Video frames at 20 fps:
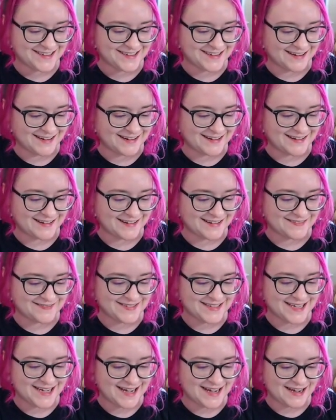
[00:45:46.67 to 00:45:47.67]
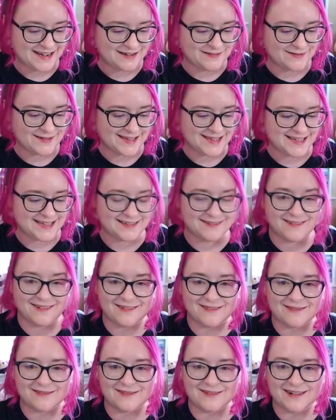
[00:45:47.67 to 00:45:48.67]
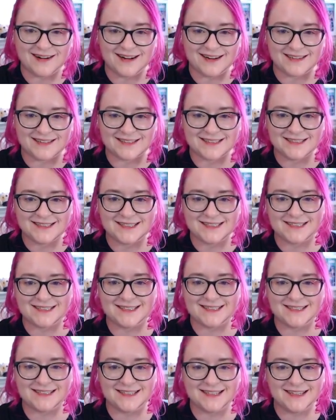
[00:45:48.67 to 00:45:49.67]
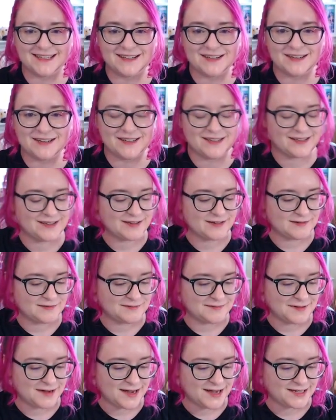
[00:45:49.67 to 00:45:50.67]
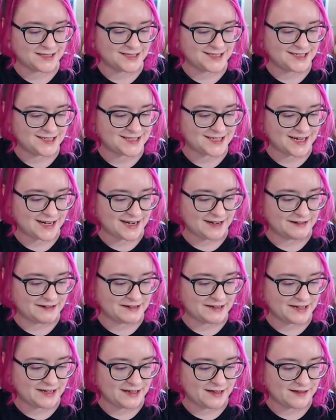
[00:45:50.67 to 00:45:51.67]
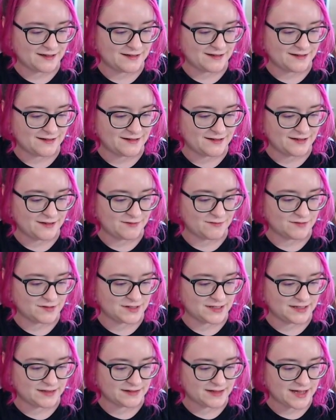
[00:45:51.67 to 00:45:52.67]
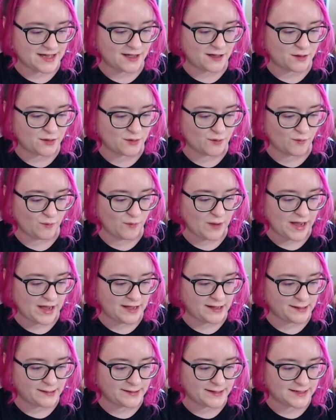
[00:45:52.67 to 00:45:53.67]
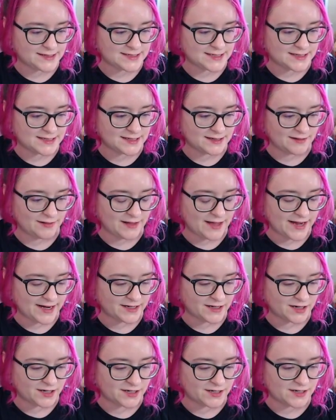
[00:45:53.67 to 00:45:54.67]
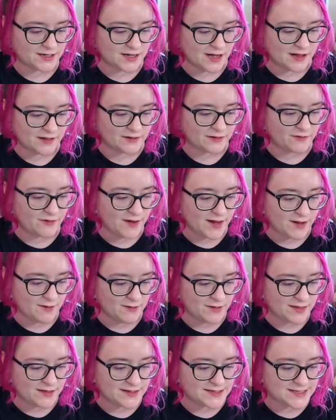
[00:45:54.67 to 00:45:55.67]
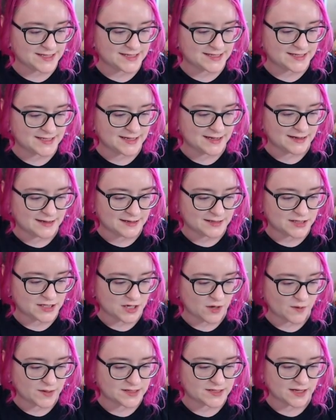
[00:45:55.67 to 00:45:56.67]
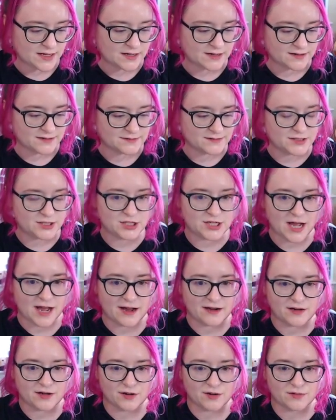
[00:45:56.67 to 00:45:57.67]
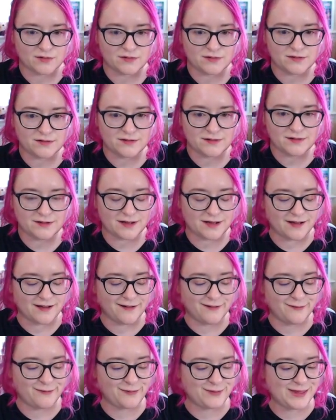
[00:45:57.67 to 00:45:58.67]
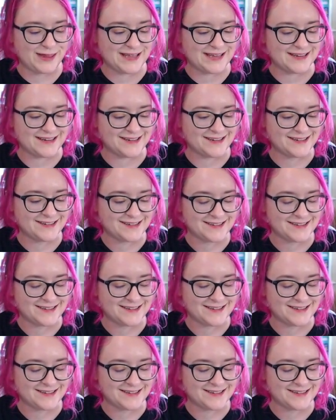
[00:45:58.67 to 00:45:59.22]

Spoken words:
Alright, we have a Ralts, which I really like the way they did the line art coloring in this. So it's like a shadow of the...